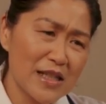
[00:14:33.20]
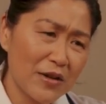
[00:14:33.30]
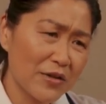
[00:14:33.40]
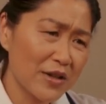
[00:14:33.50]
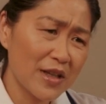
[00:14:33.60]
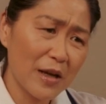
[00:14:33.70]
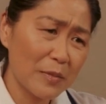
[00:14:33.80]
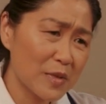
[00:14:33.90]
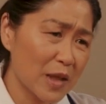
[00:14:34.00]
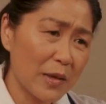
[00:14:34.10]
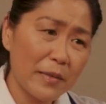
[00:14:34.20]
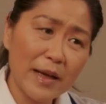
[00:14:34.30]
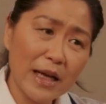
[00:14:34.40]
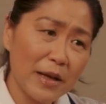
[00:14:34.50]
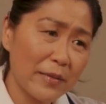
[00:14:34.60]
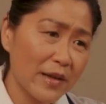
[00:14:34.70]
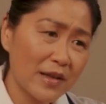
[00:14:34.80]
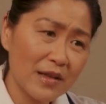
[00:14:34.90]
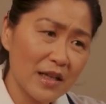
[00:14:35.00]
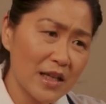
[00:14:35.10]
So if you have
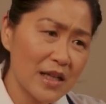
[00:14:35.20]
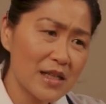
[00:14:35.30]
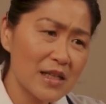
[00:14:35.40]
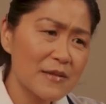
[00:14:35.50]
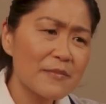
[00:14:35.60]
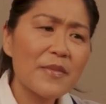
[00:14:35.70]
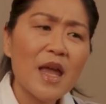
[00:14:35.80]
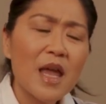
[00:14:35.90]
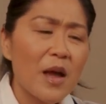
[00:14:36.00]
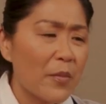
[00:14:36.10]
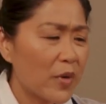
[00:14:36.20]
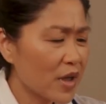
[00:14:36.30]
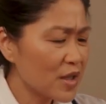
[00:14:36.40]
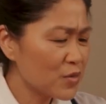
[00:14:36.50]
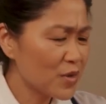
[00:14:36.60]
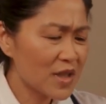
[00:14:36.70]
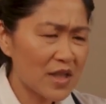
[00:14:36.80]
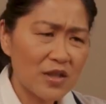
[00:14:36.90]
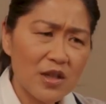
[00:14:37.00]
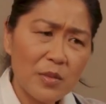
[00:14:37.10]
diabetes, when it comes to bringing
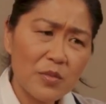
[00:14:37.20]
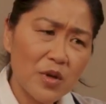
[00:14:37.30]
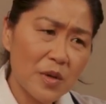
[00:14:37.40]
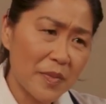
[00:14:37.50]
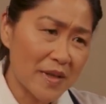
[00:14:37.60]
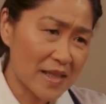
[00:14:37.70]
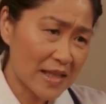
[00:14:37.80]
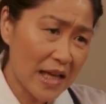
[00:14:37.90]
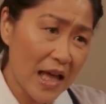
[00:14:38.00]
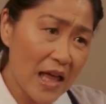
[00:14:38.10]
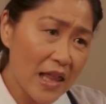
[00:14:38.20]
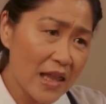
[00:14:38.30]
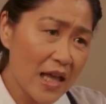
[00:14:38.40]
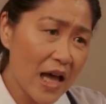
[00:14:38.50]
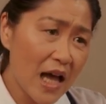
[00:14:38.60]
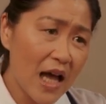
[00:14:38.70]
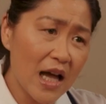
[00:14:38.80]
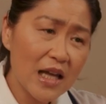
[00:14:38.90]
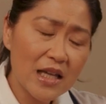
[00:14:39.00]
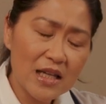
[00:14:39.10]
down your blood sugar after a meal,
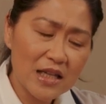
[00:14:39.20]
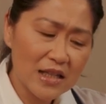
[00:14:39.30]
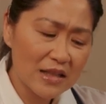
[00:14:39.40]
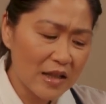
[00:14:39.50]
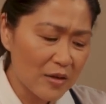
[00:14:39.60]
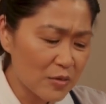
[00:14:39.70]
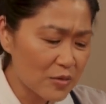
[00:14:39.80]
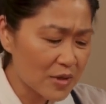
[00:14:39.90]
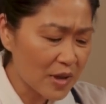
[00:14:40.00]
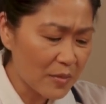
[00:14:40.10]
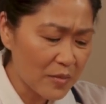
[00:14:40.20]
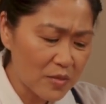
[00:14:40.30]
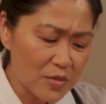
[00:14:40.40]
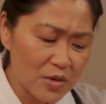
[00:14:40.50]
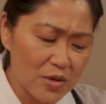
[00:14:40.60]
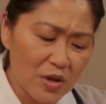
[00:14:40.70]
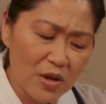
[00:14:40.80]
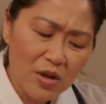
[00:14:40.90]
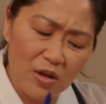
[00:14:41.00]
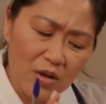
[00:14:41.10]
as far as your pancreas is
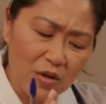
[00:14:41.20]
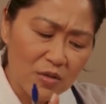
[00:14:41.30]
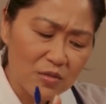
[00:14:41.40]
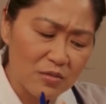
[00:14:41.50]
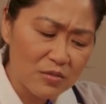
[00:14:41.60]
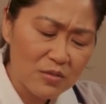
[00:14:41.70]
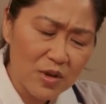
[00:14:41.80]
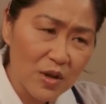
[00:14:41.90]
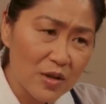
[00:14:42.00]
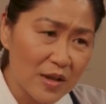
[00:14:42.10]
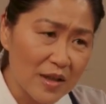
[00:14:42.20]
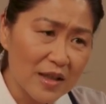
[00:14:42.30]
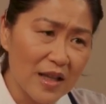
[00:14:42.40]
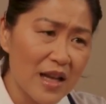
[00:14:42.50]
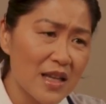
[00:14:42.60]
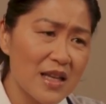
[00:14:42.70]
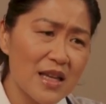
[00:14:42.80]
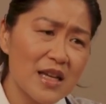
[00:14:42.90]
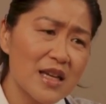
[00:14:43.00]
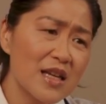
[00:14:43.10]
concerned, you're
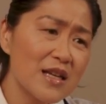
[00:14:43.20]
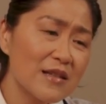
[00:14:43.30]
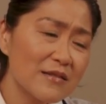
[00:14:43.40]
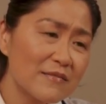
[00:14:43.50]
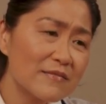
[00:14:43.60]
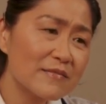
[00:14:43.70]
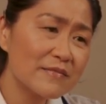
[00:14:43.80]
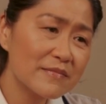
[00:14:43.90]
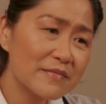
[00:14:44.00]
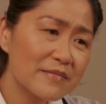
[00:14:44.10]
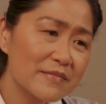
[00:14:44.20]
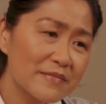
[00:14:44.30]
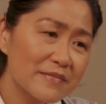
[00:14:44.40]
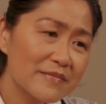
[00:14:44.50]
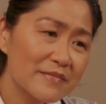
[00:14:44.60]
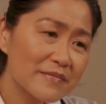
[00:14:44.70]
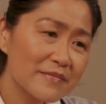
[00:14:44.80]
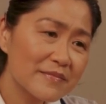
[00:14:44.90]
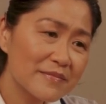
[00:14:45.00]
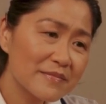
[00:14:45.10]
starting your journey with half a
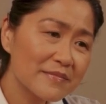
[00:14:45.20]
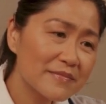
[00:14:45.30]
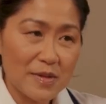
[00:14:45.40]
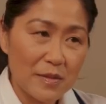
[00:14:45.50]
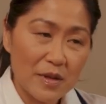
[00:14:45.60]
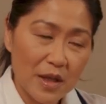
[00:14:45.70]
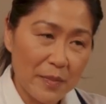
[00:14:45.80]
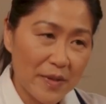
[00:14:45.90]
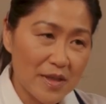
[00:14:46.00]
tank of gas.